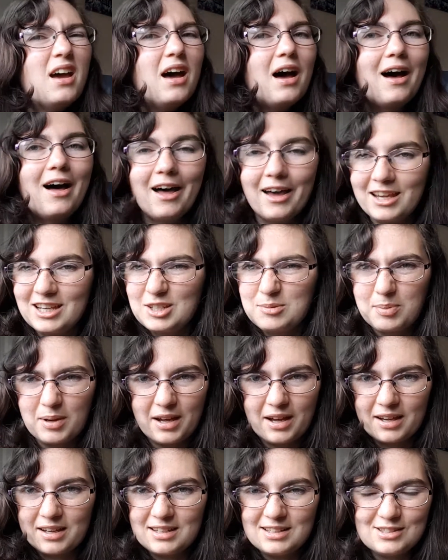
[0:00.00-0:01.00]
hide
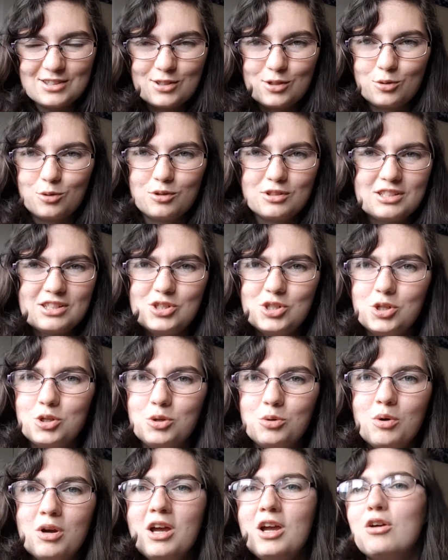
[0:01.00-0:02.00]
behind in order to
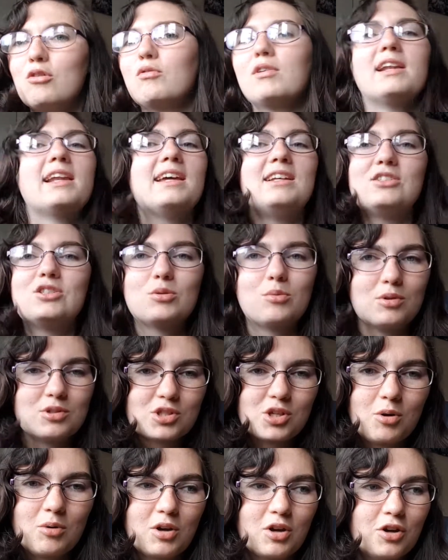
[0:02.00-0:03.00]
relate to what's
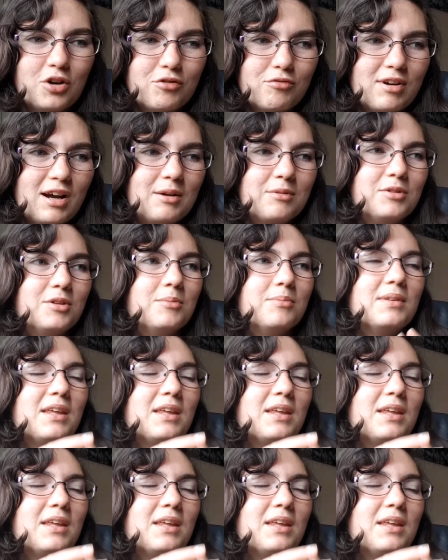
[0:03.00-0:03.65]
going on around them.